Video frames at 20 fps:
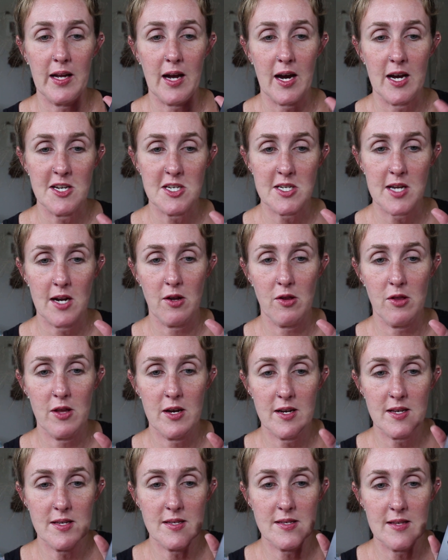eyeshadow
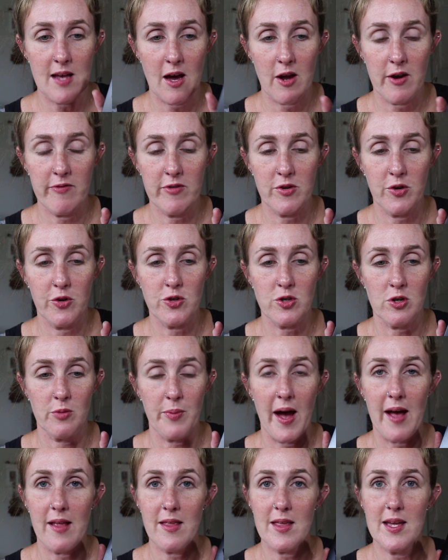looks out of a neutral
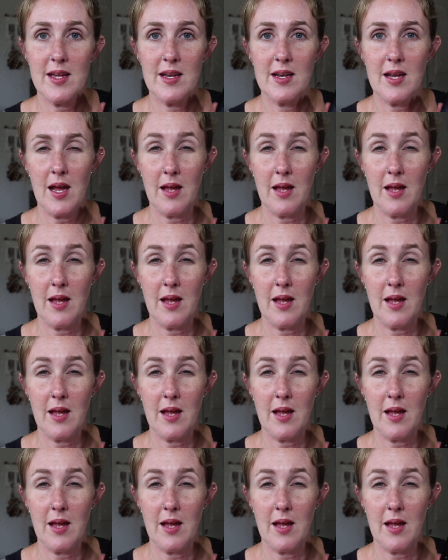palette